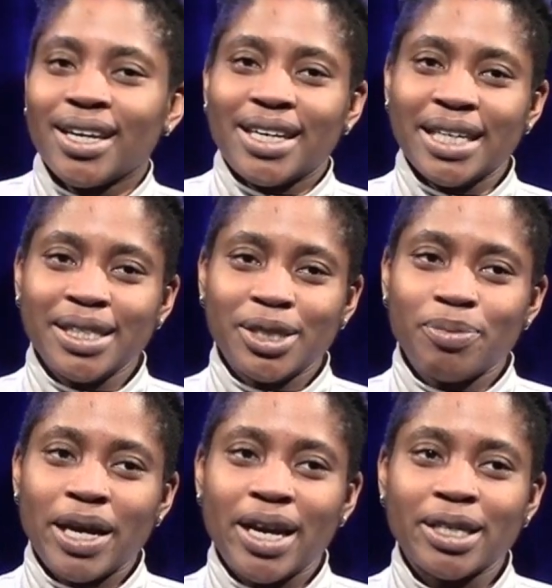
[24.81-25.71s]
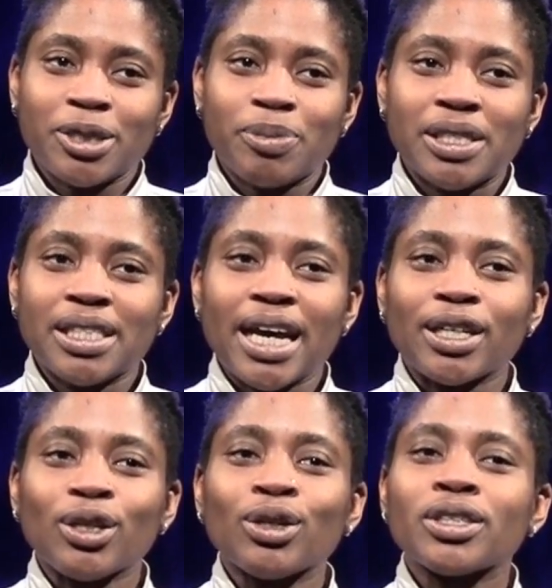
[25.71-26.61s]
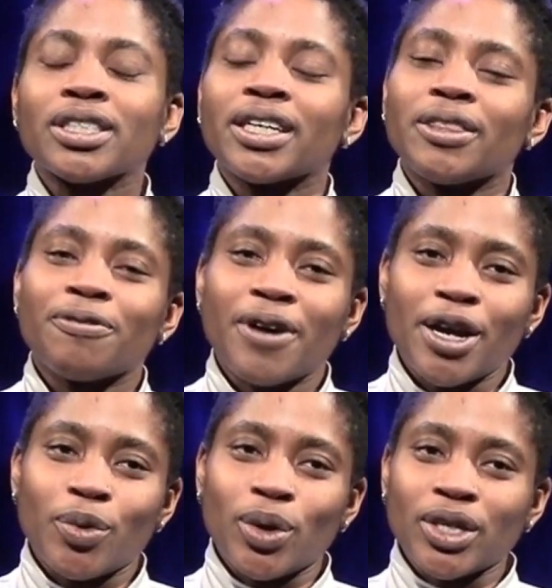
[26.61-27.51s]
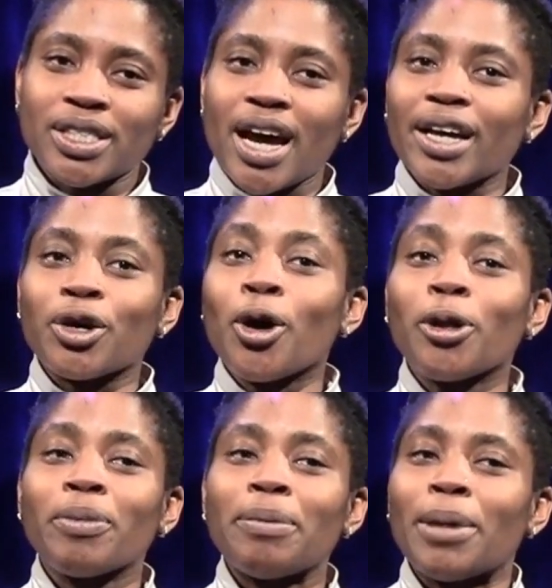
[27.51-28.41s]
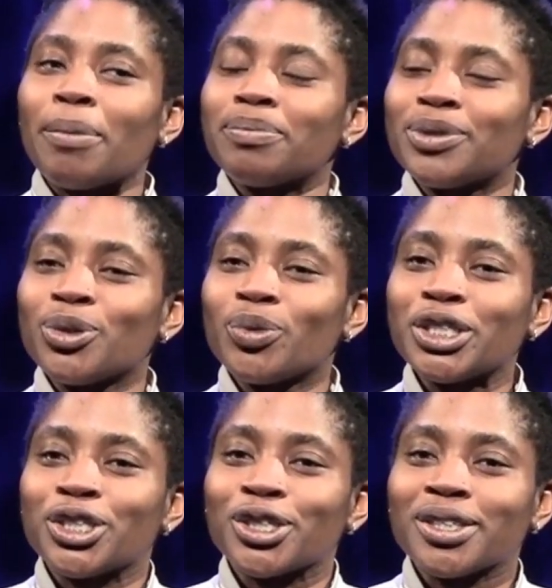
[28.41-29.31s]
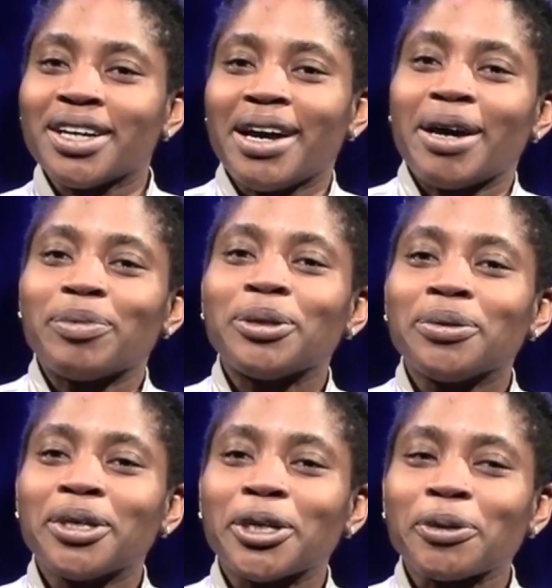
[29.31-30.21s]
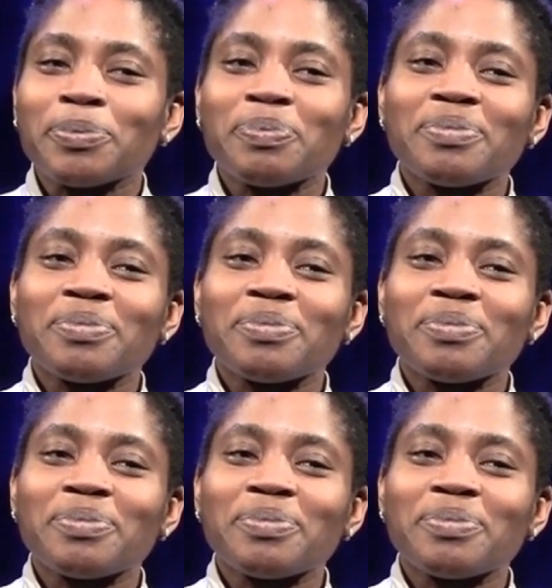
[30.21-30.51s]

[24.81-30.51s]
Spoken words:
kissed my husband, and looked at the fireworks, I call my mom to wish her a Happy New Year.